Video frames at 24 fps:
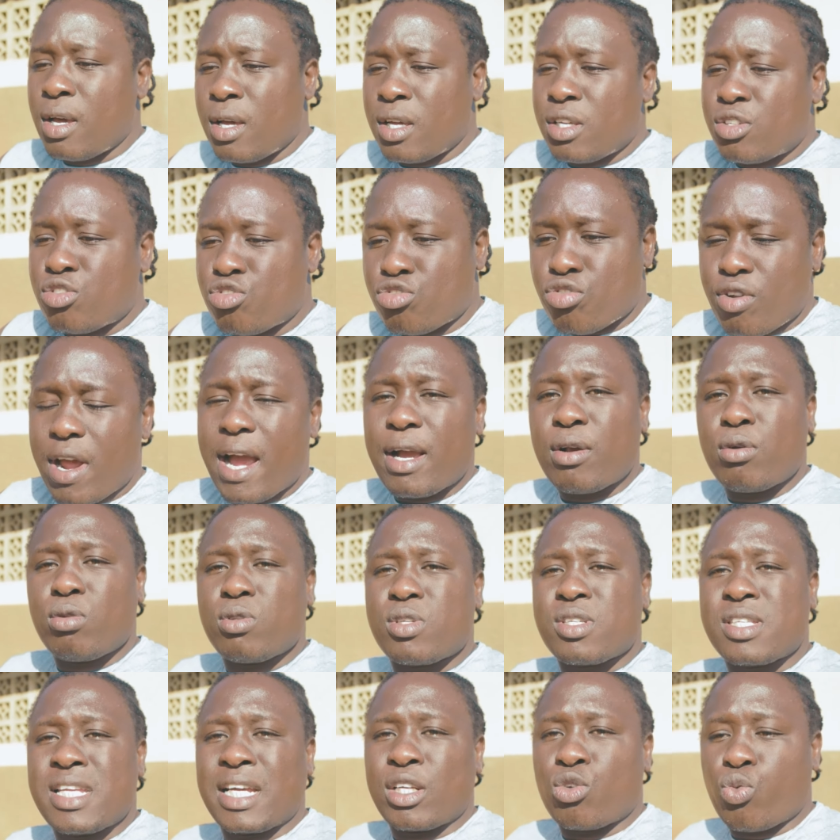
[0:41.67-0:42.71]

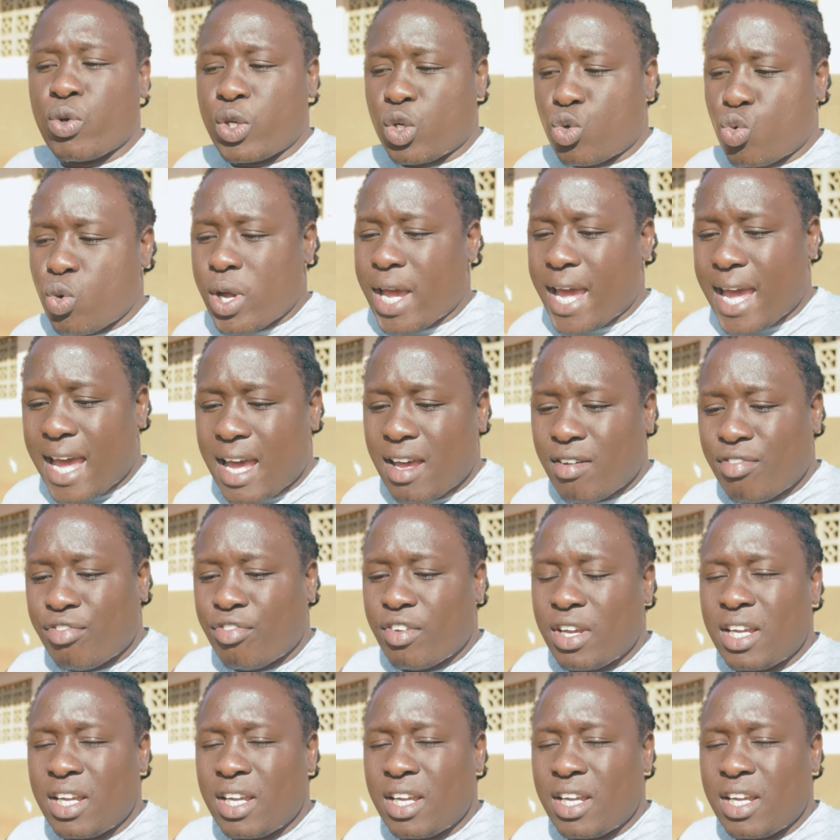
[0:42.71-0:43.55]
struggles that we do have